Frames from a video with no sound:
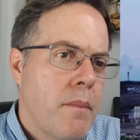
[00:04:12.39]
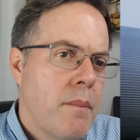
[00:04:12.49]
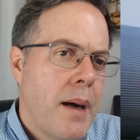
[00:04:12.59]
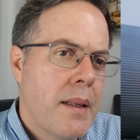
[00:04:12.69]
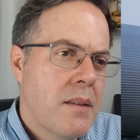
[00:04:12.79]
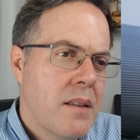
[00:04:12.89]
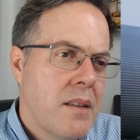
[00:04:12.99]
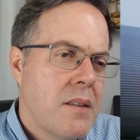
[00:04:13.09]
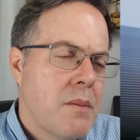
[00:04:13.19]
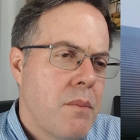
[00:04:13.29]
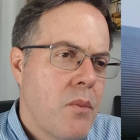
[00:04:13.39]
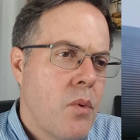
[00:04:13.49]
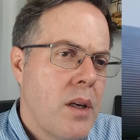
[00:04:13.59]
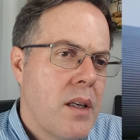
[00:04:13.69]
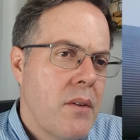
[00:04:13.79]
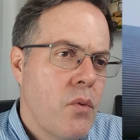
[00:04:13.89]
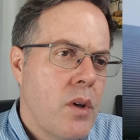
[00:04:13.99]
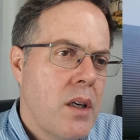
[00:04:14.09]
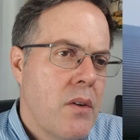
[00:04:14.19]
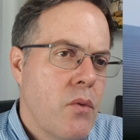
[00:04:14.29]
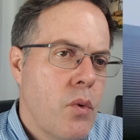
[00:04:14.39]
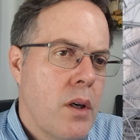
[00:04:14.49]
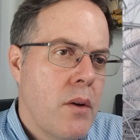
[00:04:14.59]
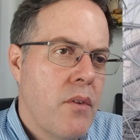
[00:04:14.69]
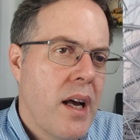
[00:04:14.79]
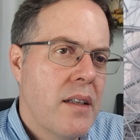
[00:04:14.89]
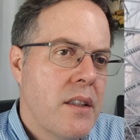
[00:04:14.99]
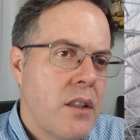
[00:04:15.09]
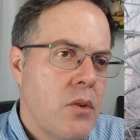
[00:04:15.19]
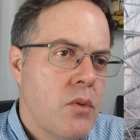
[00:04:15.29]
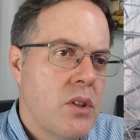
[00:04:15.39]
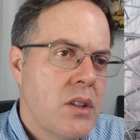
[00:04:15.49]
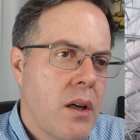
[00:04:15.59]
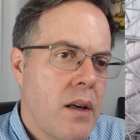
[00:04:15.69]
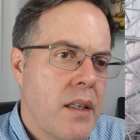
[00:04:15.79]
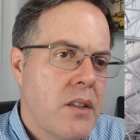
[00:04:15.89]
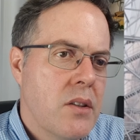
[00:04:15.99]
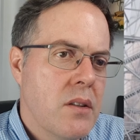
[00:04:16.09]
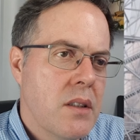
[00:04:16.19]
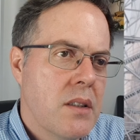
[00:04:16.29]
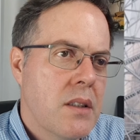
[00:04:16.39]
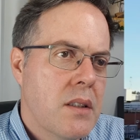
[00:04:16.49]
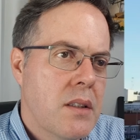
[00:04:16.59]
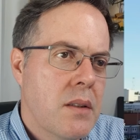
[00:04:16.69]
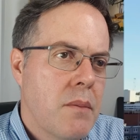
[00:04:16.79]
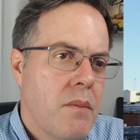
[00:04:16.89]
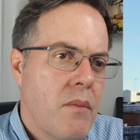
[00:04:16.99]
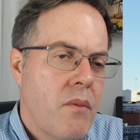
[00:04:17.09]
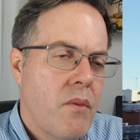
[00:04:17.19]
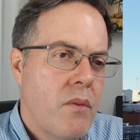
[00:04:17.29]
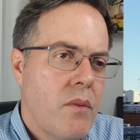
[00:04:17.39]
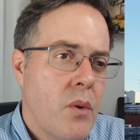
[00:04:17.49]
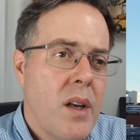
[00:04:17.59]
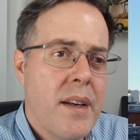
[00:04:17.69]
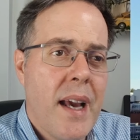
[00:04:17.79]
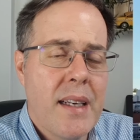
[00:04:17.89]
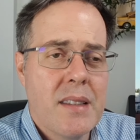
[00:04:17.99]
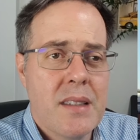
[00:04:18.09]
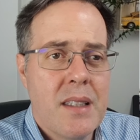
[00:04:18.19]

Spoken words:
But it's really brand new installation. It's really nice.